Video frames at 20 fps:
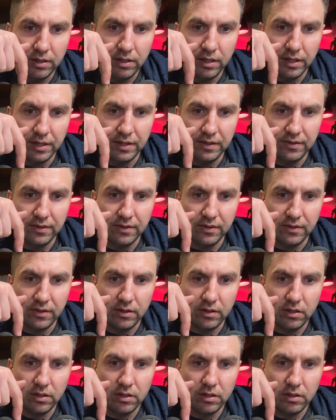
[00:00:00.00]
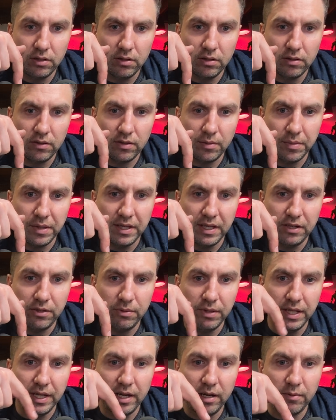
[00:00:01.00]
And this is something that's
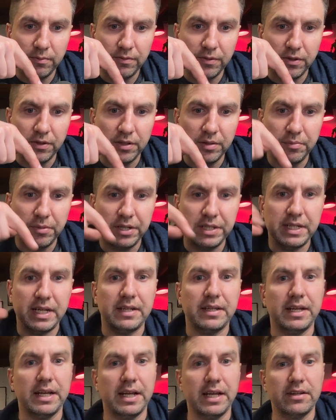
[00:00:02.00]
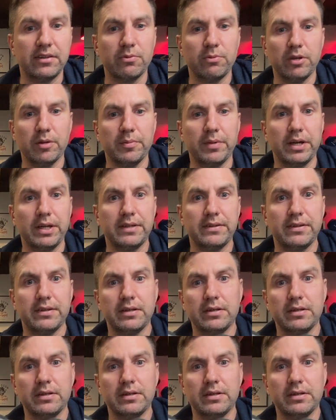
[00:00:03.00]
really helpful in protecting against wheel bites.